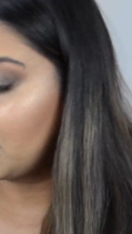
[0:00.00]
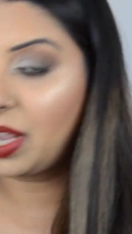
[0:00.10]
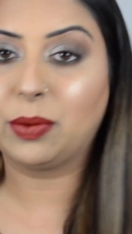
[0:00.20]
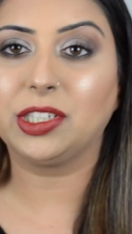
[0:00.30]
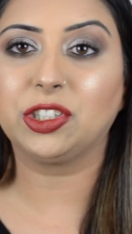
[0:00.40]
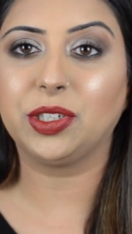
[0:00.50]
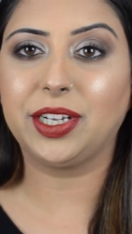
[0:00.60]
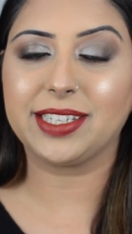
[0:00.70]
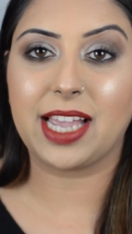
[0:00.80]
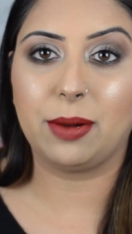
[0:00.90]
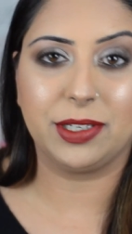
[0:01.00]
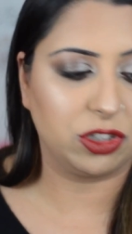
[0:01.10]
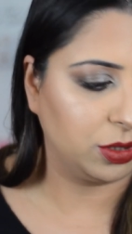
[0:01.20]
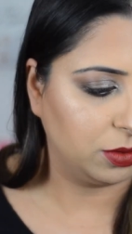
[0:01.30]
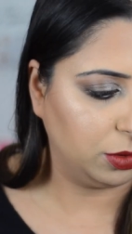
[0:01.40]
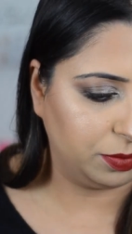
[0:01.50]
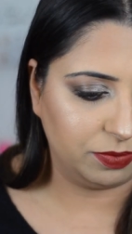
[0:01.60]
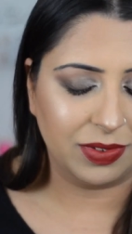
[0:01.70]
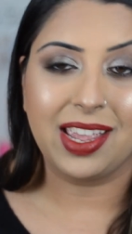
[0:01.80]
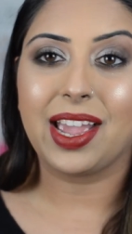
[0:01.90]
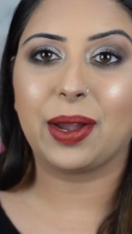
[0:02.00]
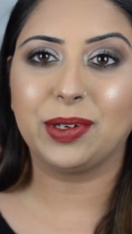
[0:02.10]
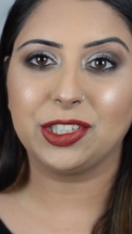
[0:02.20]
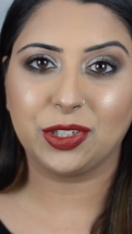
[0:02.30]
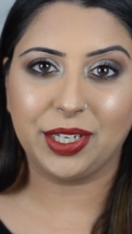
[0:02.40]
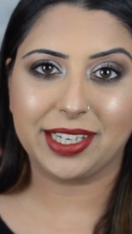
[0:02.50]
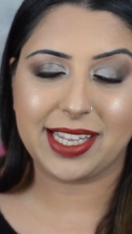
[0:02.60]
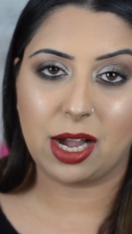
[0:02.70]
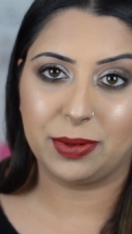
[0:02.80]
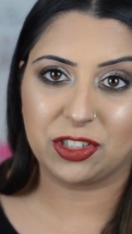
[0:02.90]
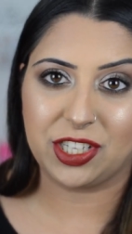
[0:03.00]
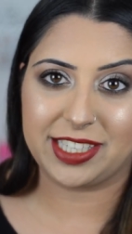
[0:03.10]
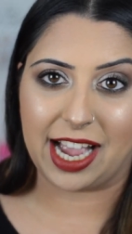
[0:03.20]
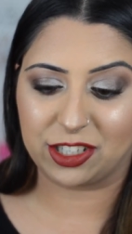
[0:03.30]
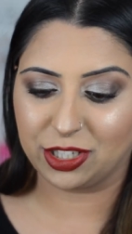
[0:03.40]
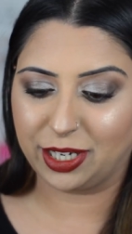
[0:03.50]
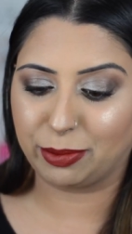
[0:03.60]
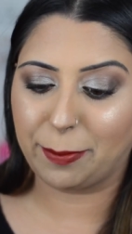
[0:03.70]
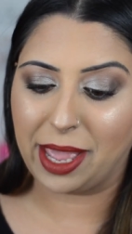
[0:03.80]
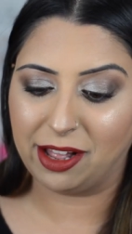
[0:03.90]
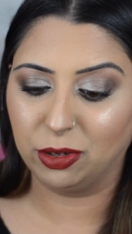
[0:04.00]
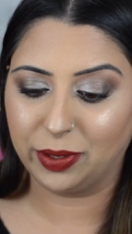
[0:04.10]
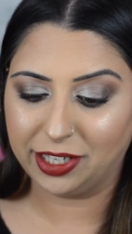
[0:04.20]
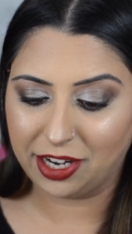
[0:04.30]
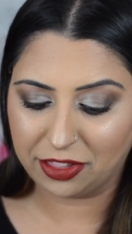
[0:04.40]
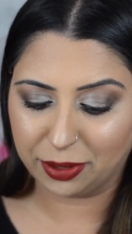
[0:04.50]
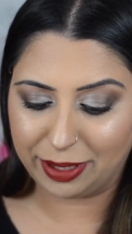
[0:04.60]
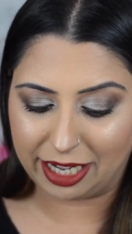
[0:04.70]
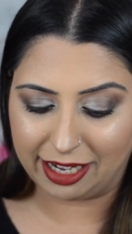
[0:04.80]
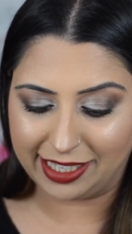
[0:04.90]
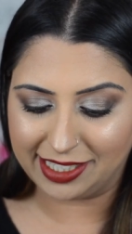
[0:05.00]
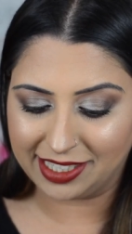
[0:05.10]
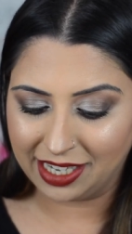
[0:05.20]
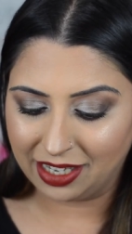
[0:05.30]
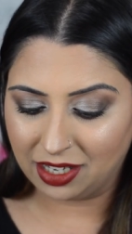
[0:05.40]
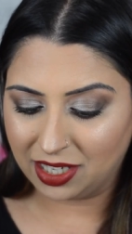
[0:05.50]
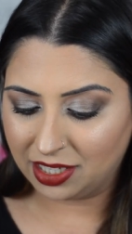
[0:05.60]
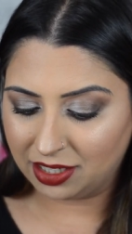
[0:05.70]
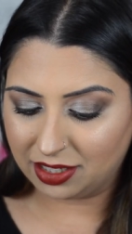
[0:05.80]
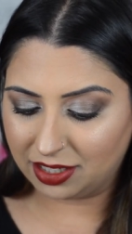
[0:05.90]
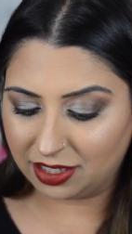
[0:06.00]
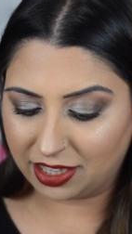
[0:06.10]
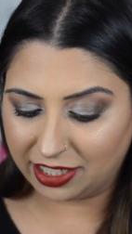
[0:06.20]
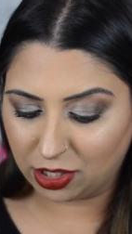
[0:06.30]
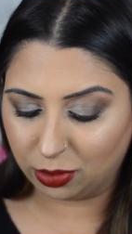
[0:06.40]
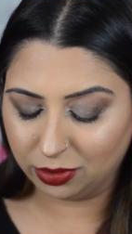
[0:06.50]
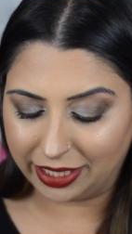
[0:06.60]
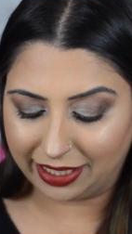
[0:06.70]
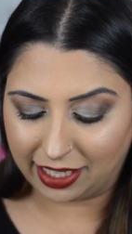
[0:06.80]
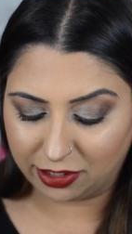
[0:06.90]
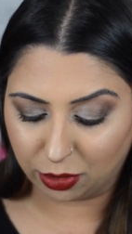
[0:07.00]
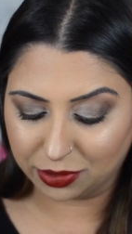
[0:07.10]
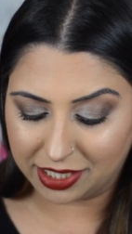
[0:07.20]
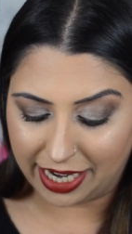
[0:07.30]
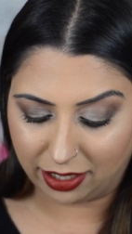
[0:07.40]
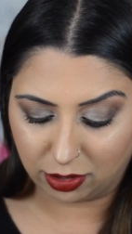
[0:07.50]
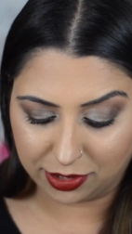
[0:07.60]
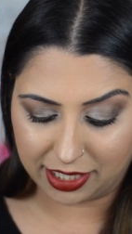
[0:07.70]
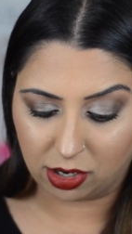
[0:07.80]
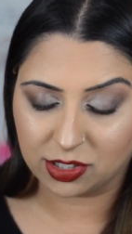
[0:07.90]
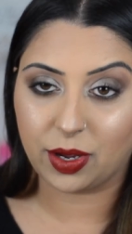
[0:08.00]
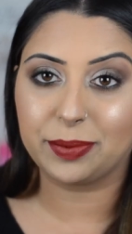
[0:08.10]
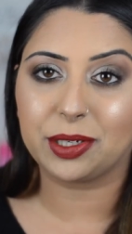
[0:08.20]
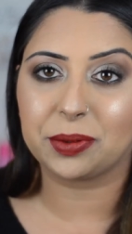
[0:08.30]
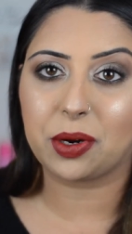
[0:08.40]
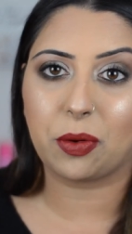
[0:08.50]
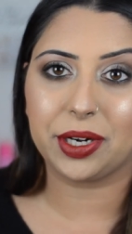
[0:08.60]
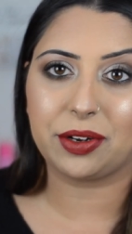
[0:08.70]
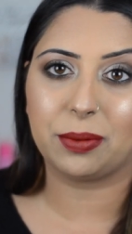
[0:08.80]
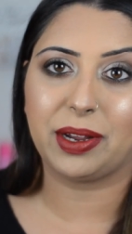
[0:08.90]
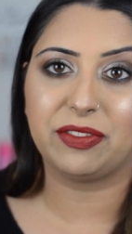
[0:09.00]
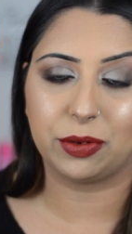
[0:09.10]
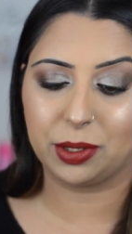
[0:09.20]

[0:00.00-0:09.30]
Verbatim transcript: I want to show you guys how much, I want to show you guys how much these actually repel one another because they don't like, they don't stay close at all. So I'm going to record it on my phone.